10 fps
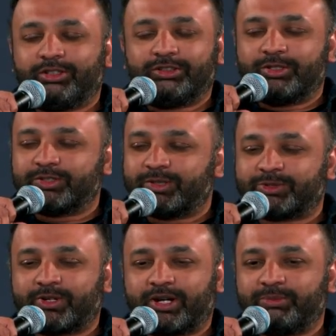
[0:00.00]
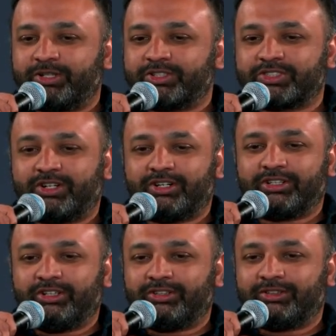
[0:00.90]
those subscribers are
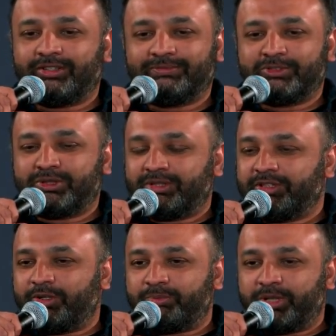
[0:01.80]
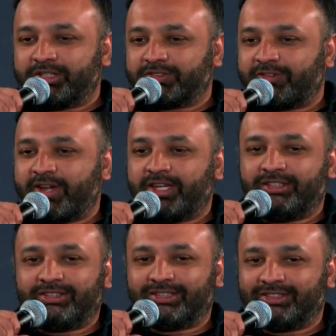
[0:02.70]
your biggest
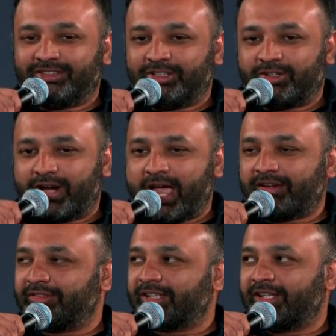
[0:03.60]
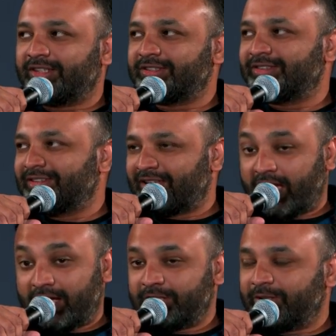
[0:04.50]
friend, your advocate,
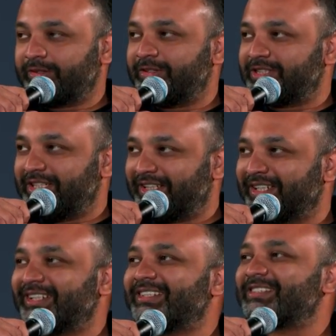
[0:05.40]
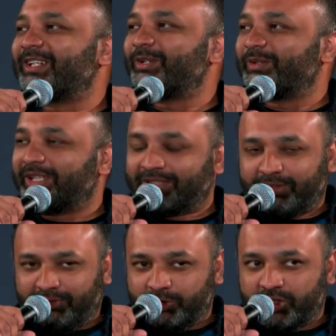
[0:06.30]
and your critique. So, and
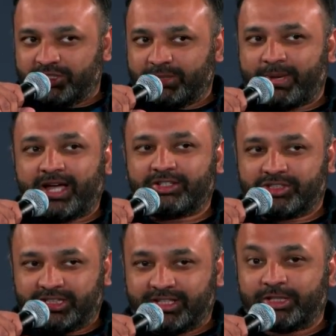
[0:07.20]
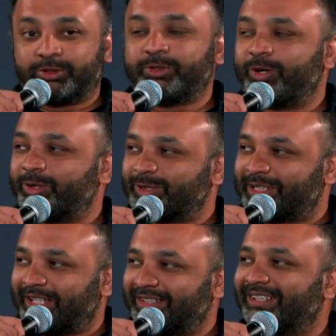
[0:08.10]
if you change the packaging, they do notice
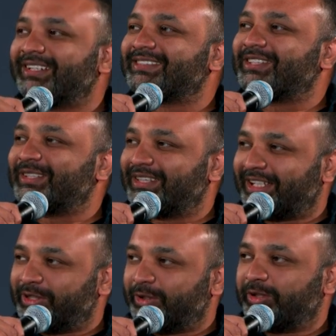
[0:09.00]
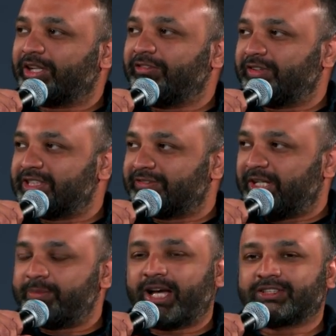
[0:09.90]
it. So, and then you're looking for this
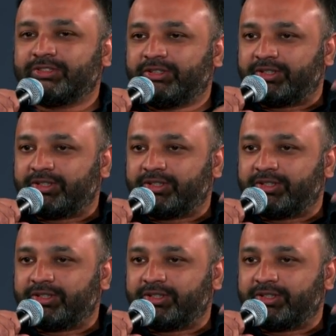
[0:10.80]
feedback. So you